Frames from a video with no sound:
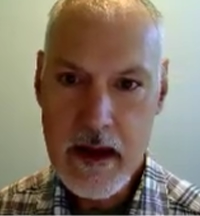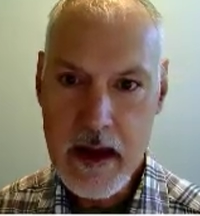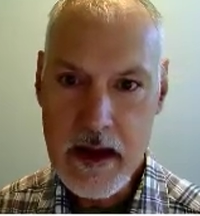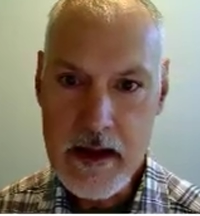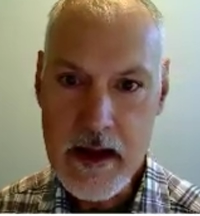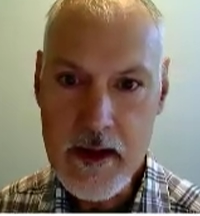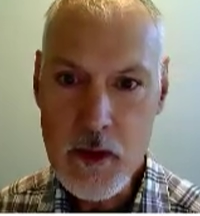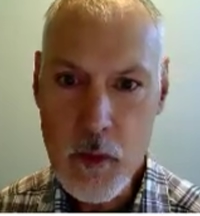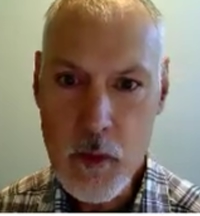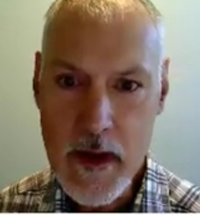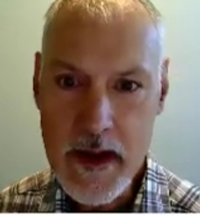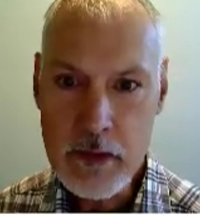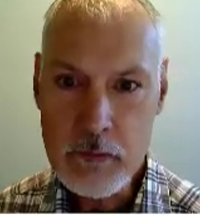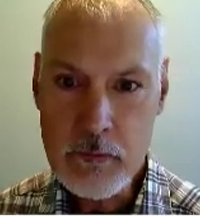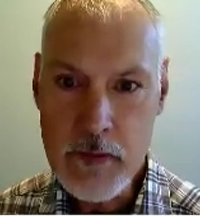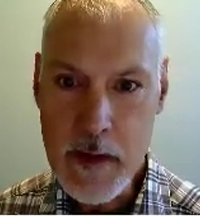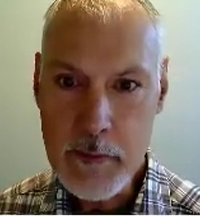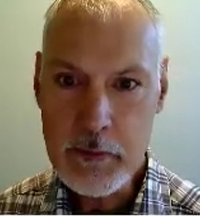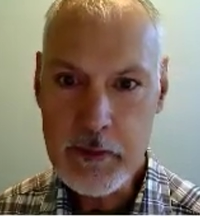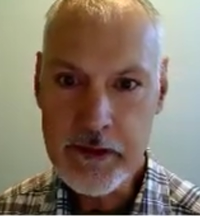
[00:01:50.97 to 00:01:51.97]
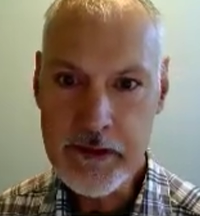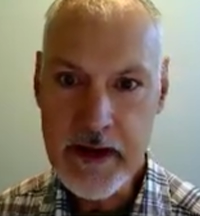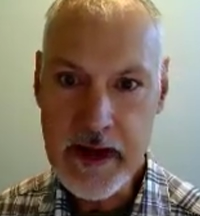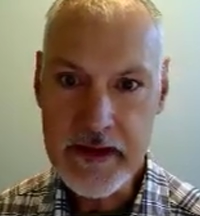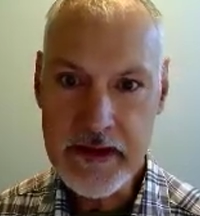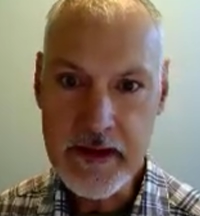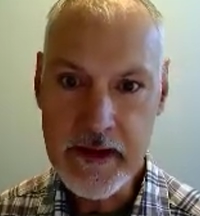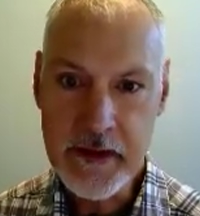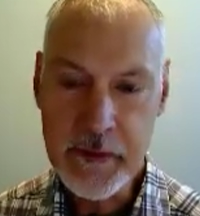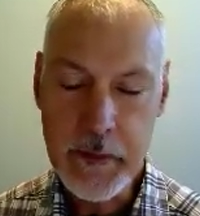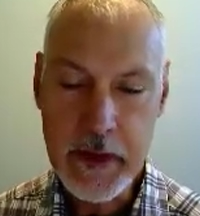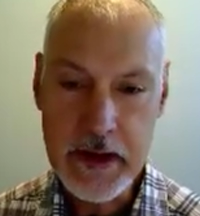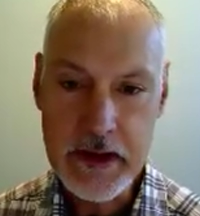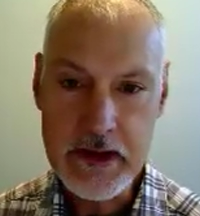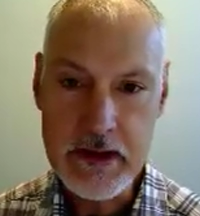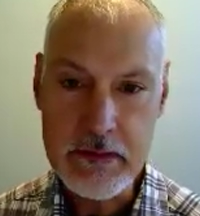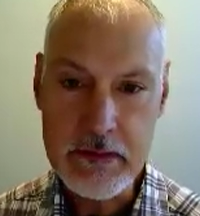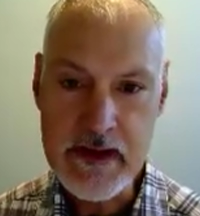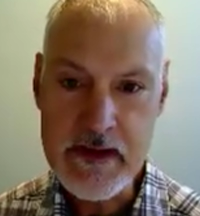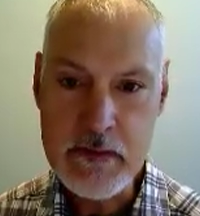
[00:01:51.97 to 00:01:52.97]
Another way to represent this
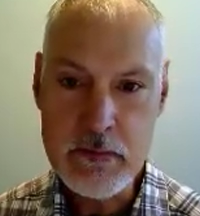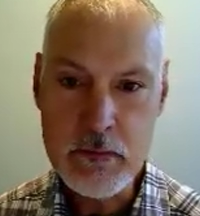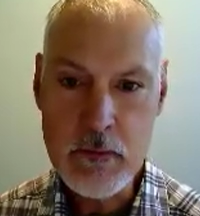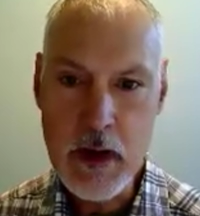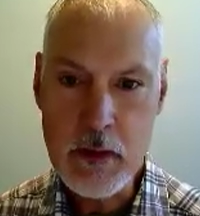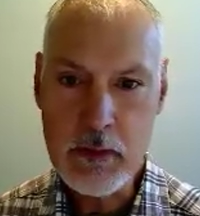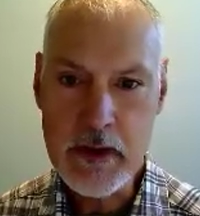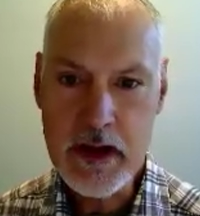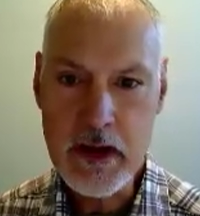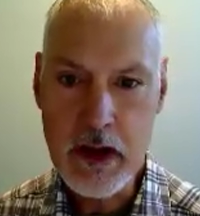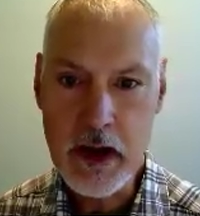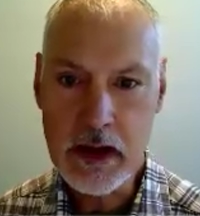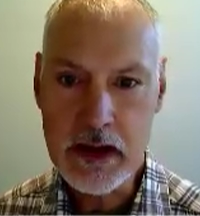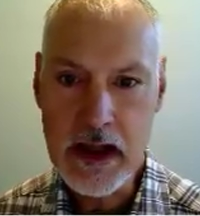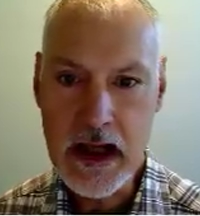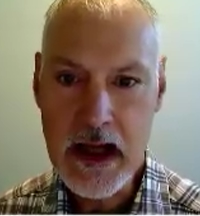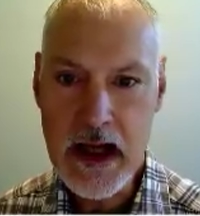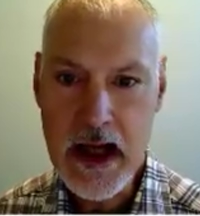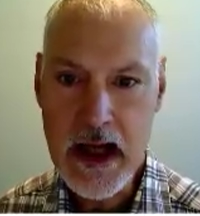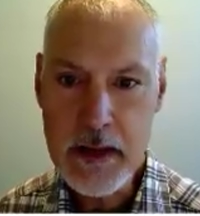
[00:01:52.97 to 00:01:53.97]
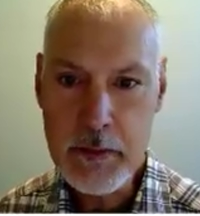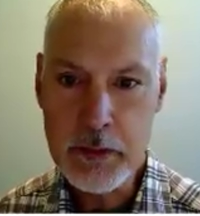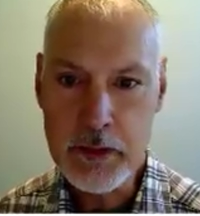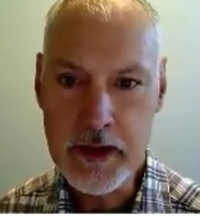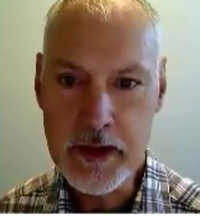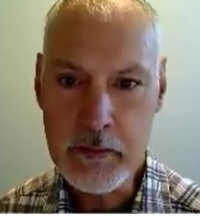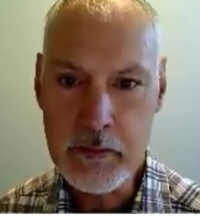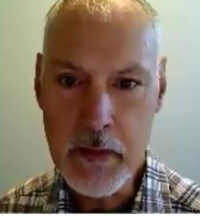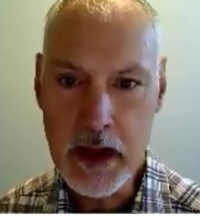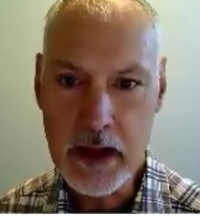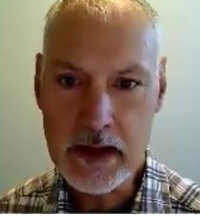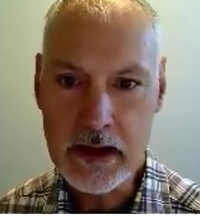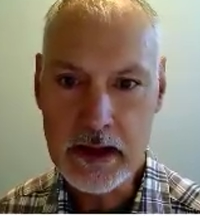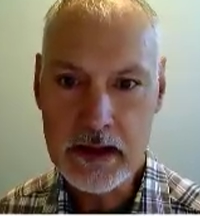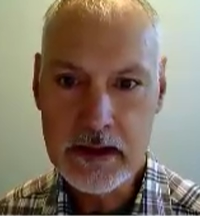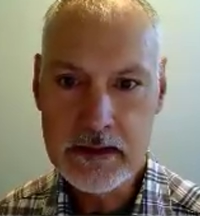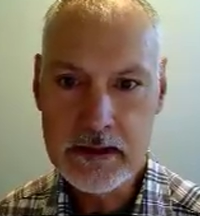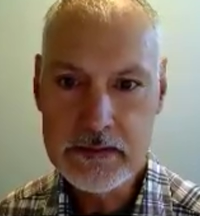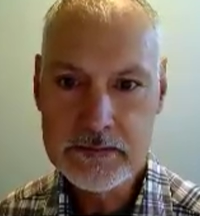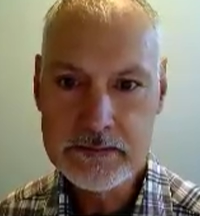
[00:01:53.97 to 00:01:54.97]
picture is in what we call a hybrid model.